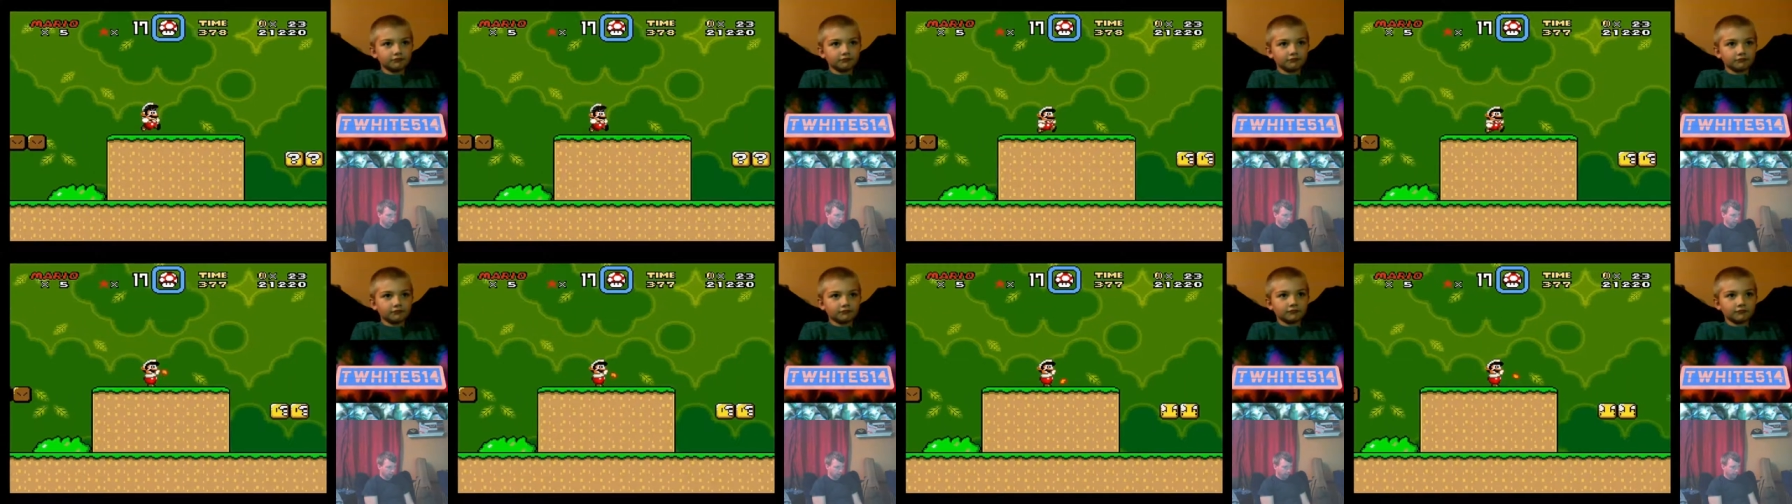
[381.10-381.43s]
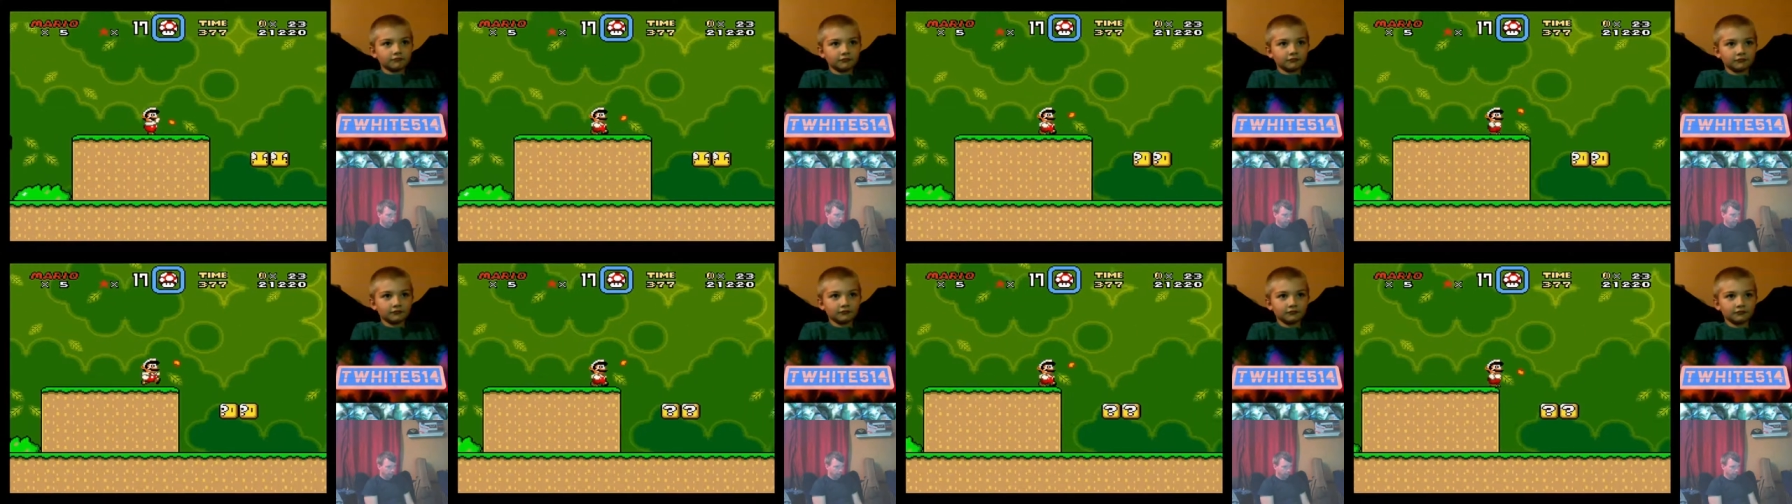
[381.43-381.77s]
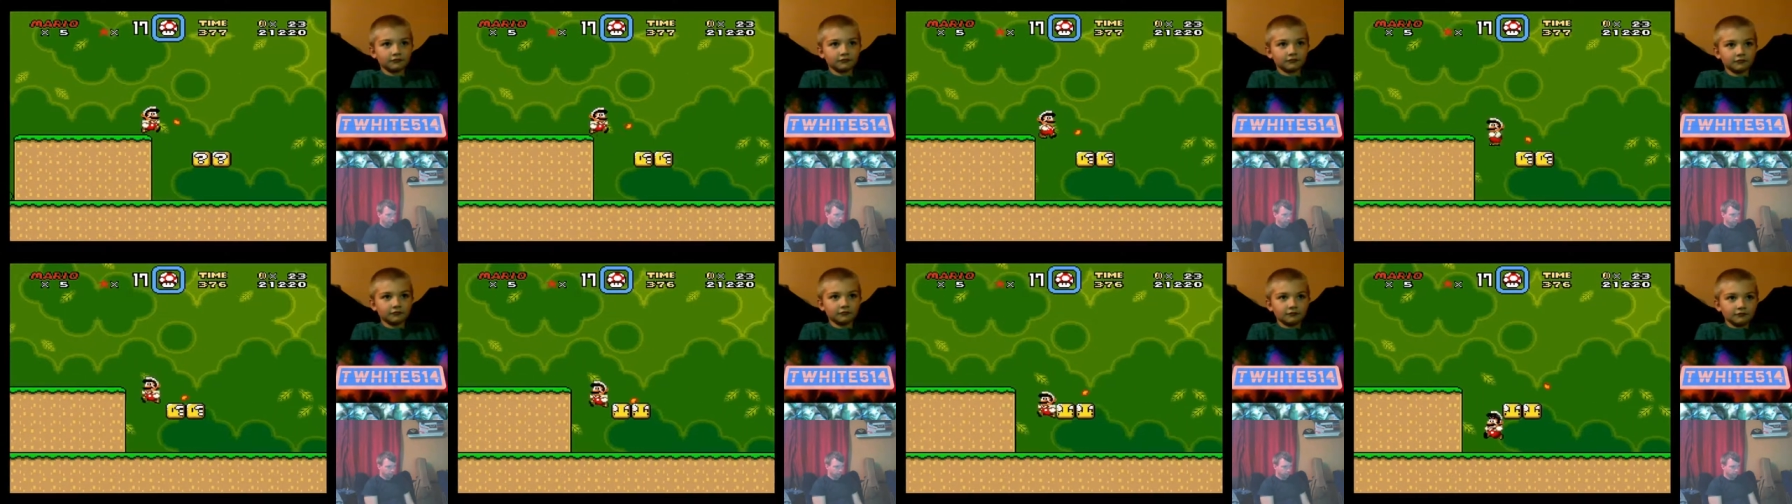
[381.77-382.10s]

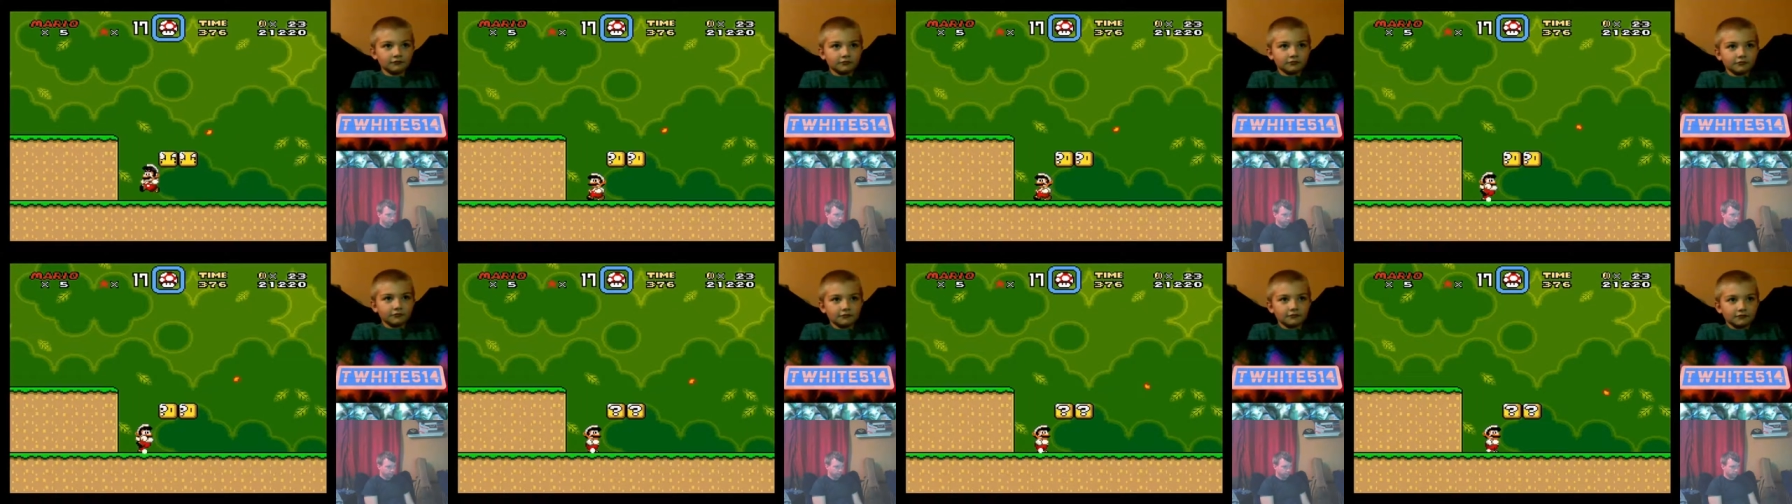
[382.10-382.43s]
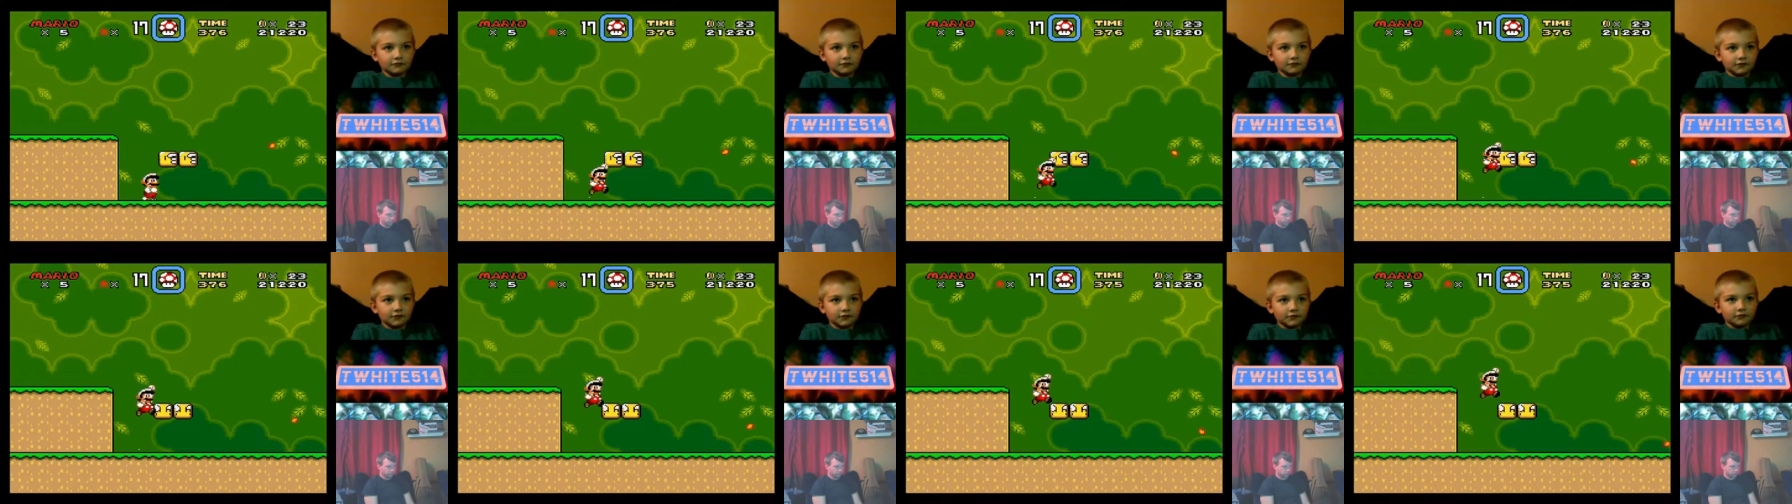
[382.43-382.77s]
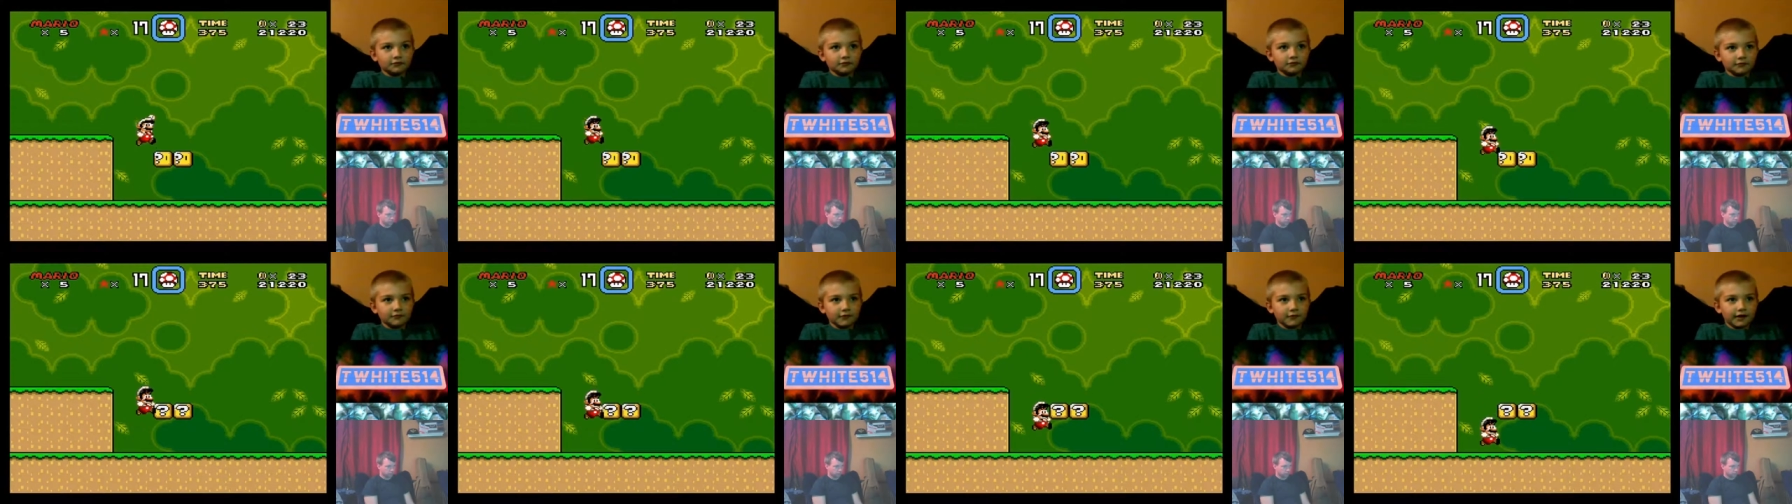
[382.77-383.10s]
Hmm...
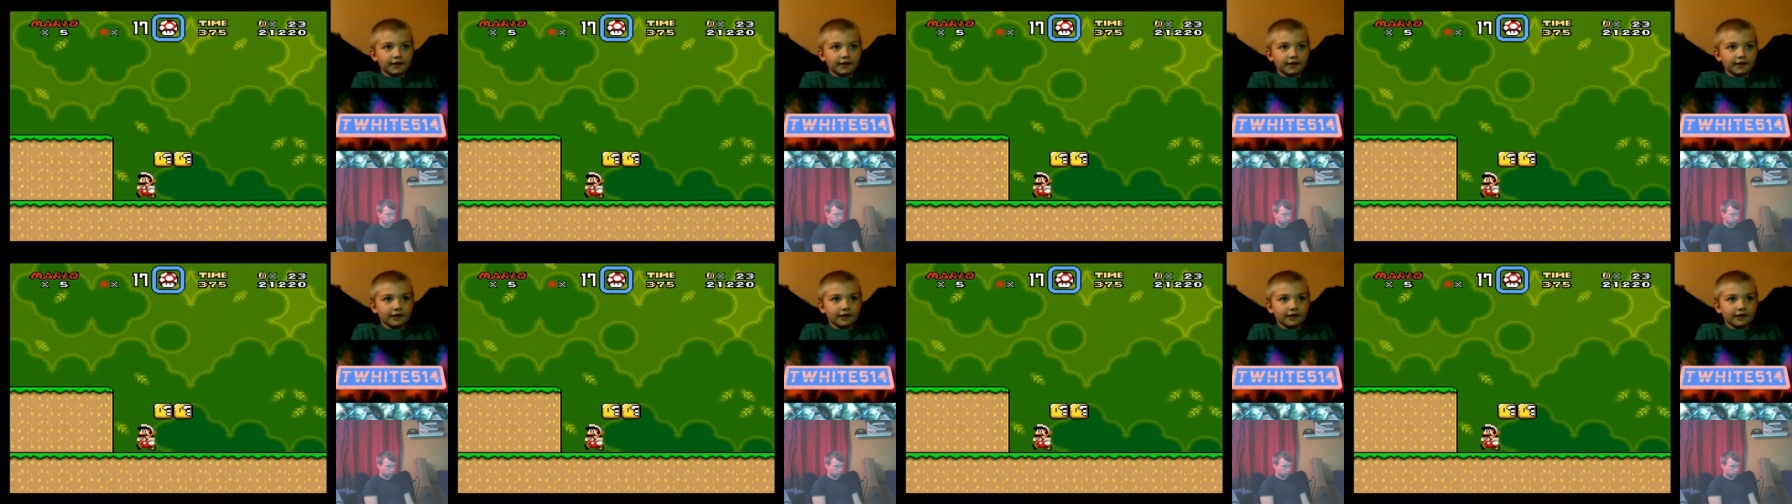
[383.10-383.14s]
I